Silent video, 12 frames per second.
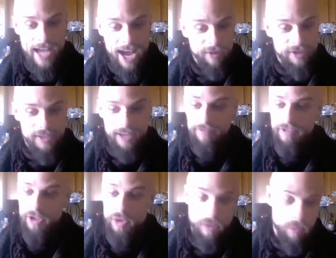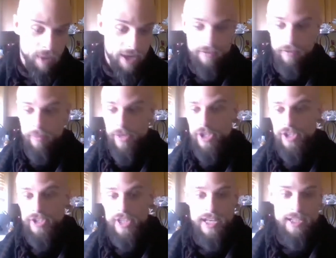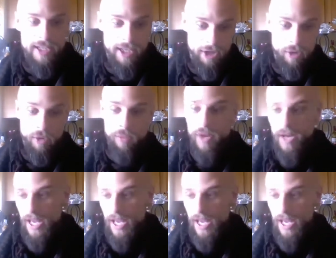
hours I flew or whatever missions I did or what